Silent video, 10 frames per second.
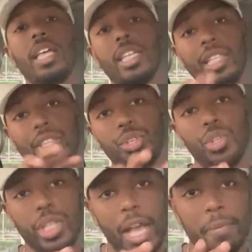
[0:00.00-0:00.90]
This
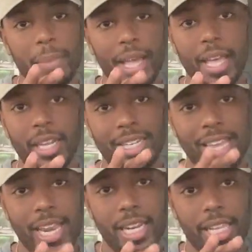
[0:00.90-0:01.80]
is how bad
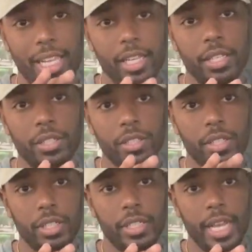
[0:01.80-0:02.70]
dating is
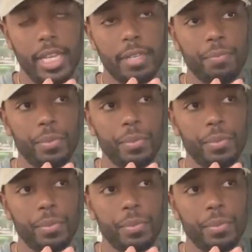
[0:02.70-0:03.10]
today.